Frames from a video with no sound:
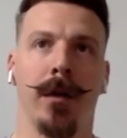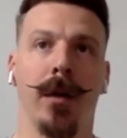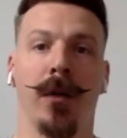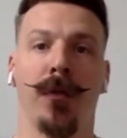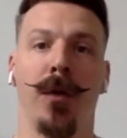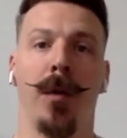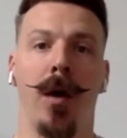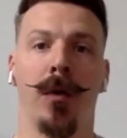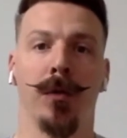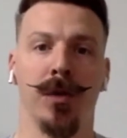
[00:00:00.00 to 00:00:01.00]
realized
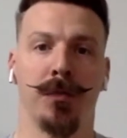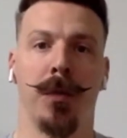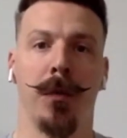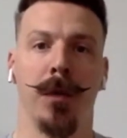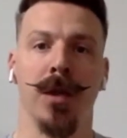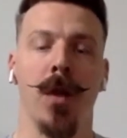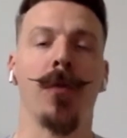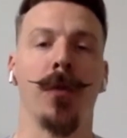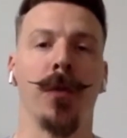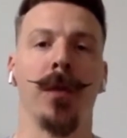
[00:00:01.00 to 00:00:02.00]
football was
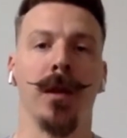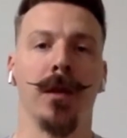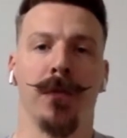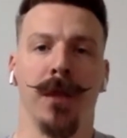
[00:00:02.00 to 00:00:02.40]
over for me